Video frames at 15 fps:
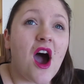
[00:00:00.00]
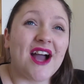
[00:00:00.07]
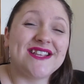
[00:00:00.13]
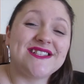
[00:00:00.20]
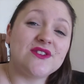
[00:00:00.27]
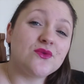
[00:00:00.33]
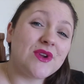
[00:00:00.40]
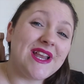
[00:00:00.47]
I
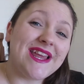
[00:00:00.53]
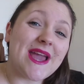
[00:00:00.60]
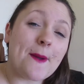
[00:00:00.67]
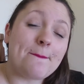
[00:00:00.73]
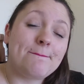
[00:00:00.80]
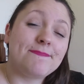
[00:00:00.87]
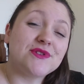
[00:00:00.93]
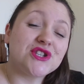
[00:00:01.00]
didn't really
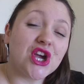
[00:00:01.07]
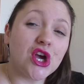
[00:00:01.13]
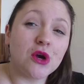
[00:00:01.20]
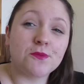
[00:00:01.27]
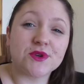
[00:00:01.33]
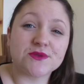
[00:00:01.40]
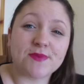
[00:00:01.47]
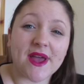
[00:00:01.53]
get
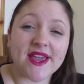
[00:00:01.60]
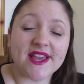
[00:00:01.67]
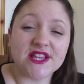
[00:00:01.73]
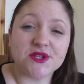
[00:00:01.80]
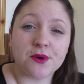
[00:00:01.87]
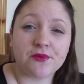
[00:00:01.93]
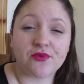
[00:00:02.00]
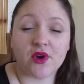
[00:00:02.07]
too much back
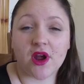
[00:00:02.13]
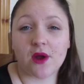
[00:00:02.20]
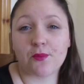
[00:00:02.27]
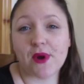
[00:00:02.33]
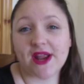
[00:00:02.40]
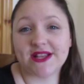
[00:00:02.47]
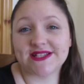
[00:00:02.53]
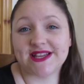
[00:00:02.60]
into it before I got
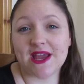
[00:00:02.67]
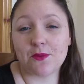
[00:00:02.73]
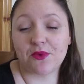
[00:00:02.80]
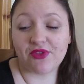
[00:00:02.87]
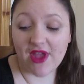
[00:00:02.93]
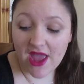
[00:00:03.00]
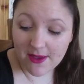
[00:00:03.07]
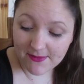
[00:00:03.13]
pregnant again
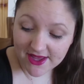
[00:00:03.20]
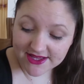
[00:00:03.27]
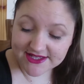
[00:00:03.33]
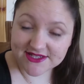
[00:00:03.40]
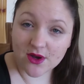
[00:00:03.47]
with Emmett,